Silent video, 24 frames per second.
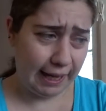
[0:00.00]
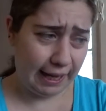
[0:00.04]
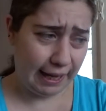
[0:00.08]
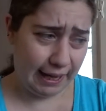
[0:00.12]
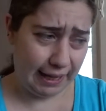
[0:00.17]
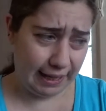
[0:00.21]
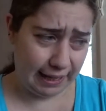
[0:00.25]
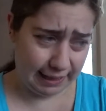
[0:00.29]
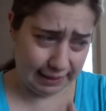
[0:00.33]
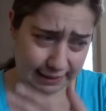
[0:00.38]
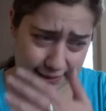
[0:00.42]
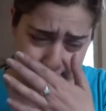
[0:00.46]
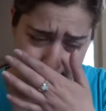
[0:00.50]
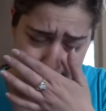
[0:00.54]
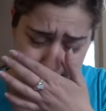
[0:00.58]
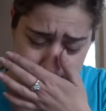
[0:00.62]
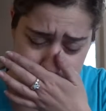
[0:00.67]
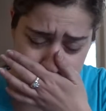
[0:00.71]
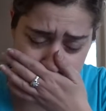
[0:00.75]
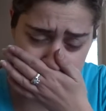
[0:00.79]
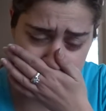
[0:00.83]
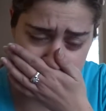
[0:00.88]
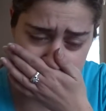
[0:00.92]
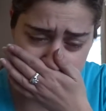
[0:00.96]
And
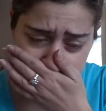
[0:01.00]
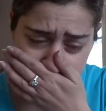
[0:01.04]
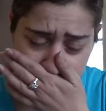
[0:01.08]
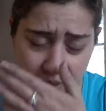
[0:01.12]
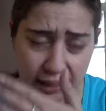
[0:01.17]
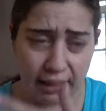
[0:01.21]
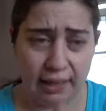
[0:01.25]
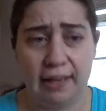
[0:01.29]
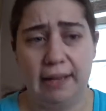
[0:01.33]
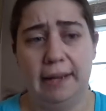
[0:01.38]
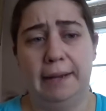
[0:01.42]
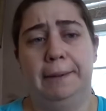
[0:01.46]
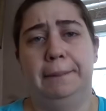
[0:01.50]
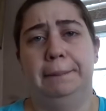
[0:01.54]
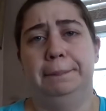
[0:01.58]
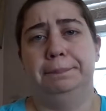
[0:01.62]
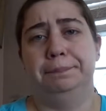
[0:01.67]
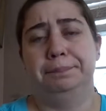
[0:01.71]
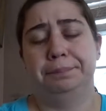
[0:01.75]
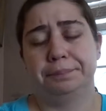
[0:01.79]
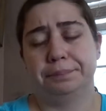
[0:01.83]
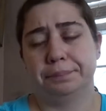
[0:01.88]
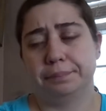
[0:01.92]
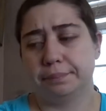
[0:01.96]
then I
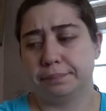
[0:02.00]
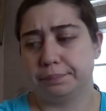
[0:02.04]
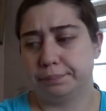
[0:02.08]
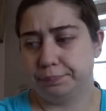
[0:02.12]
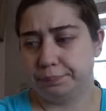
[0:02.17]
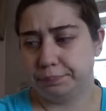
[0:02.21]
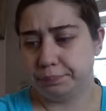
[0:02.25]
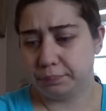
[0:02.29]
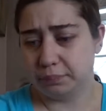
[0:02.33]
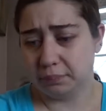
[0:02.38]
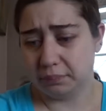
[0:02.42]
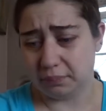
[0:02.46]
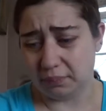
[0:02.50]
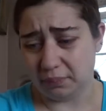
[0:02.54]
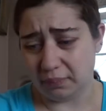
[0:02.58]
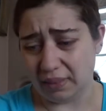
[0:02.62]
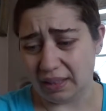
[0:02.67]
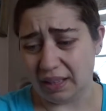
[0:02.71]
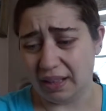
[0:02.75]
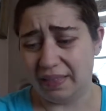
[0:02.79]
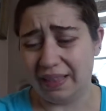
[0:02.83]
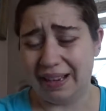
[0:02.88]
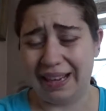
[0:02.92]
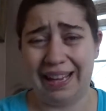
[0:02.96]

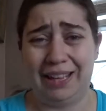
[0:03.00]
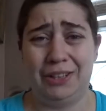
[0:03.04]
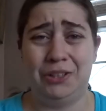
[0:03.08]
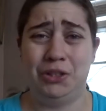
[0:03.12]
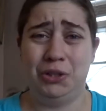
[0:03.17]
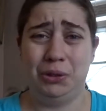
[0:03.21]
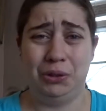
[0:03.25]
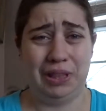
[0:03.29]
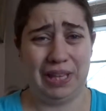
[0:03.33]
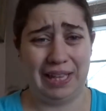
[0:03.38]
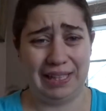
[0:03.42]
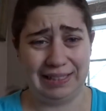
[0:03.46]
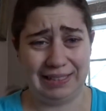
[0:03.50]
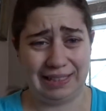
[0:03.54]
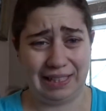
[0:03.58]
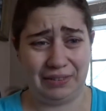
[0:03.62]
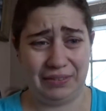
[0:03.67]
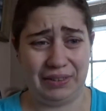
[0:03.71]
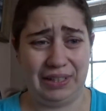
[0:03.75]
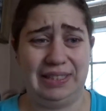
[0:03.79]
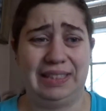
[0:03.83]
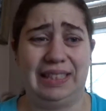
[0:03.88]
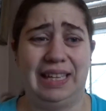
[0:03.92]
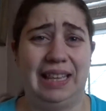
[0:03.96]
had 2
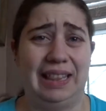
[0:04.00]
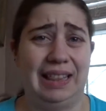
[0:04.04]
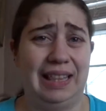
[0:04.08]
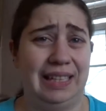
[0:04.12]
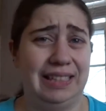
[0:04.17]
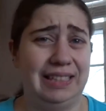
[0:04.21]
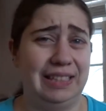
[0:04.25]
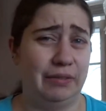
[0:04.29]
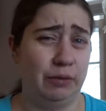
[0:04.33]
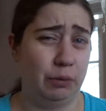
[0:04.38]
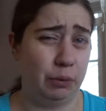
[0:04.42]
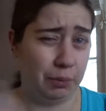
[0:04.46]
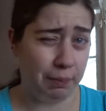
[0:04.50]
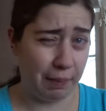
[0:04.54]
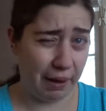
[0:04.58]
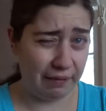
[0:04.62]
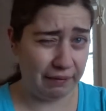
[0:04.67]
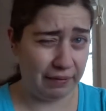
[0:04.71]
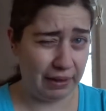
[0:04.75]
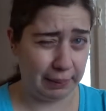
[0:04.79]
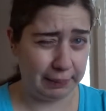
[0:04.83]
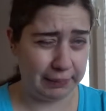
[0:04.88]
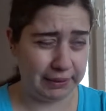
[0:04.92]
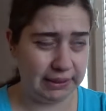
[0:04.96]
Thanksgivings. I had Thanksgiving with my
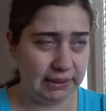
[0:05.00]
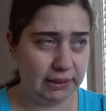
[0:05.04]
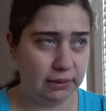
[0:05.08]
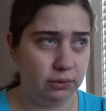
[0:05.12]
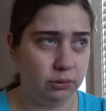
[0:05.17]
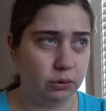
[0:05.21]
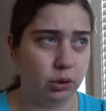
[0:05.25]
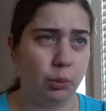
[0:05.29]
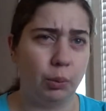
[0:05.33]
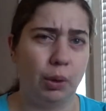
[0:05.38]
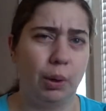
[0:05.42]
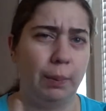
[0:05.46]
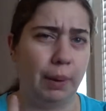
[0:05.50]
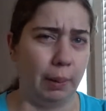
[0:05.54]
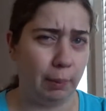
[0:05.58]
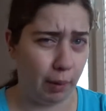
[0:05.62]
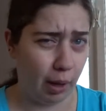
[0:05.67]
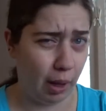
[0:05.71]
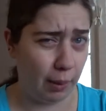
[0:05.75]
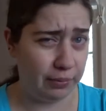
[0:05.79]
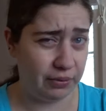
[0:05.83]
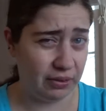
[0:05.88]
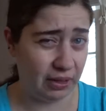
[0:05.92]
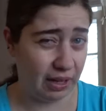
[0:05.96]
family, or well, my
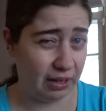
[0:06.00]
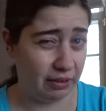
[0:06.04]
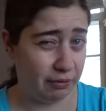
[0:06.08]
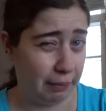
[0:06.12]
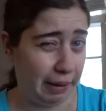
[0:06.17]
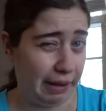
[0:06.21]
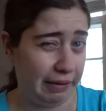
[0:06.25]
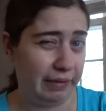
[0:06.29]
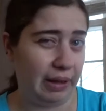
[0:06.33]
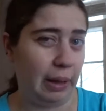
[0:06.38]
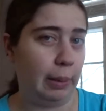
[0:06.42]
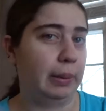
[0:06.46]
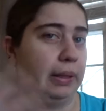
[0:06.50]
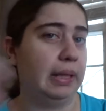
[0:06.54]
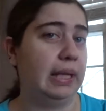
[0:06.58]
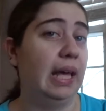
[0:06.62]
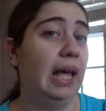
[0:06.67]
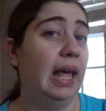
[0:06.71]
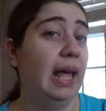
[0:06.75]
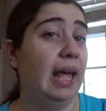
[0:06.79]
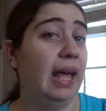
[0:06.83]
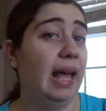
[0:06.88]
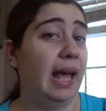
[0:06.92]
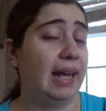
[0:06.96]
mom's side of my family.
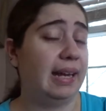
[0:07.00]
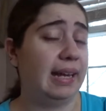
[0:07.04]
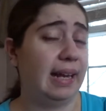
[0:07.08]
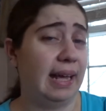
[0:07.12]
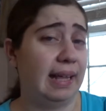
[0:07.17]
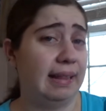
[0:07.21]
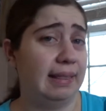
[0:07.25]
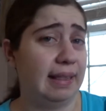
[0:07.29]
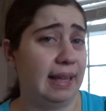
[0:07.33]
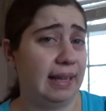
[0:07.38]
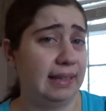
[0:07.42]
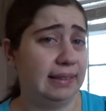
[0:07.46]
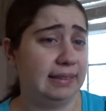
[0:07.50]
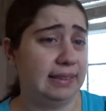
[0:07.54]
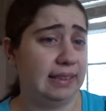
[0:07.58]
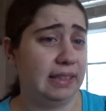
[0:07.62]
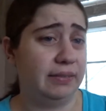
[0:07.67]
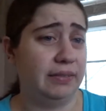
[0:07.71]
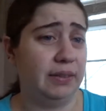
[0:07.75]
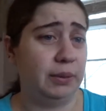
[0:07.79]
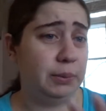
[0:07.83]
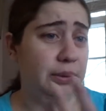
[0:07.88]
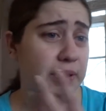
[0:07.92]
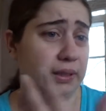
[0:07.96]
And I had
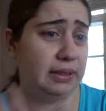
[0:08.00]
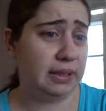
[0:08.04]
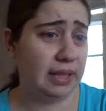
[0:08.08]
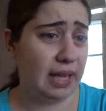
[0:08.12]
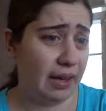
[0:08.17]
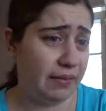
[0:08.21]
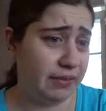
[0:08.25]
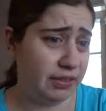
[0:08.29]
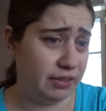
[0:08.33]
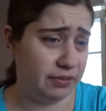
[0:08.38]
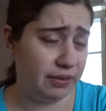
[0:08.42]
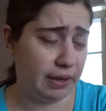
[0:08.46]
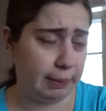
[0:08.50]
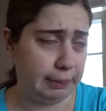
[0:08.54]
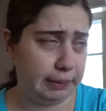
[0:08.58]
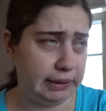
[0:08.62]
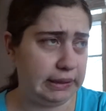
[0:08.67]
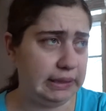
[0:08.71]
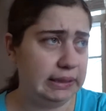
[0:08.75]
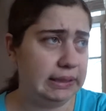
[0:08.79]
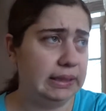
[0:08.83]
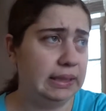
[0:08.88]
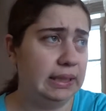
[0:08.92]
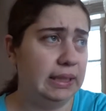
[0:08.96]
Thanksgiving with Kevin's
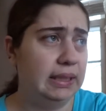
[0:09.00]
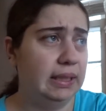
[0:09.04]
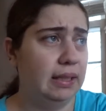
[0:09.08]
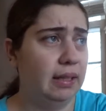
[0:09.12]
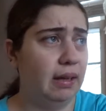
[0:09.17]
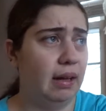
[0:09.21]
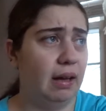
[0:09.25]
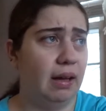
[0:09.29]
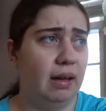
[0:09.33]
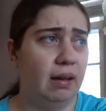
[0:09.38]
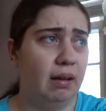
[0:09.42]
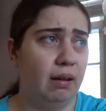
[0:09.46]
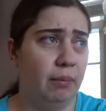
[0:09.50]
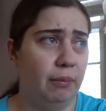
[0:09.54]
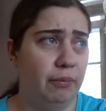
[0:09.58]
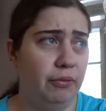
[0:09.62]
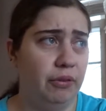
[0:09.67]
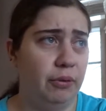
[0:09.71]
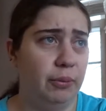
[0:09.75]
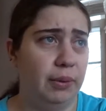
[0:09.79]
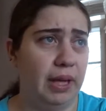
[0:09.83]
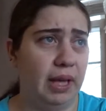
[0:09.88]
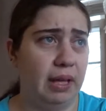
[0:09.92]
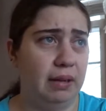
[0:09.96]
family.
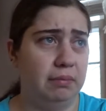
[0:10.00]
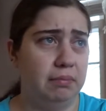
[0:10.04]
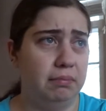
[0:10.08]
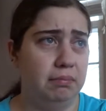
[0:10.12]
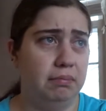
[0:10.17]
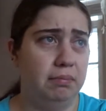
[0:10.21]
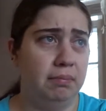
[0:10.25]
The